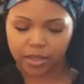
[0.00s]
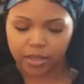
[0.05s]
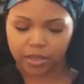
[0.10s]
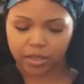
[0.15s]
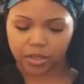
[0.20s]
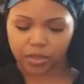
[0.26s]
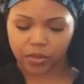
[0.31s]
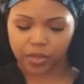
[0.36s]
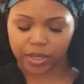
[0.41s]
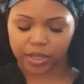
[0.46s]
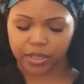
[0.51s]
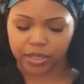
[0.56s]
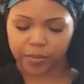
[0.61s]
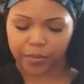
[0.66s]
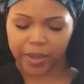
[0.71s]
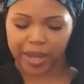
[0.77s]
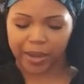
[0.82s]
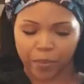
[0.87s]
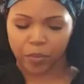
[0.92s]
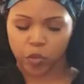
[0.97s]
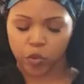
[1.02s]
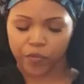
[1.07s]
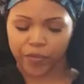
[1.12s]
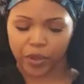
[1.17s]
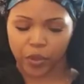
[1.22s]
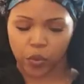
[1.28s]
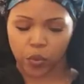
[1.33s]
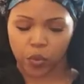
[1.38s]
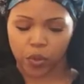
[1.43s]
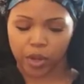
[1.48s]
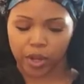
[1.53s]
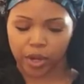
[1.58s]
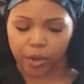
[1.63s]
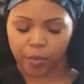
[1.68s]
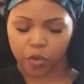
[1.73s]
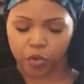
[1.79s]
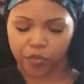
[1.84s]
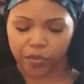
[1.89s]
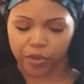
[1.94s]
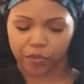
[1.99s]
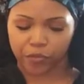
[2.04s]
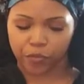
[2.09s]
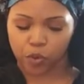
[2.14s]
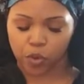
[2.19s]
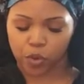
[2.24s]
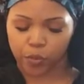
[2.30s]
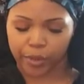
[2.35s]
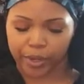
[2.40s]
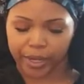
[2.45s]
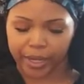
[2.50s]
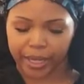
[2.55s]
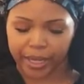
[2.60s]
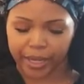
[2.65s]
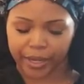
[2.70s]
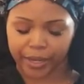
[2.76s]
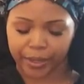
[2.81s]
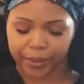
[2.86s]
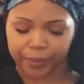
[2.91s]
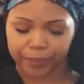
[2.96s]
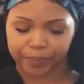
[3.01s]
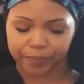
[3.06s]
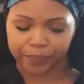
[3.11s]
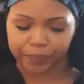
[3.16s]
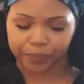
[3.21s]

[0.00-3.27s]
So there's somebody moving on or moving forward here.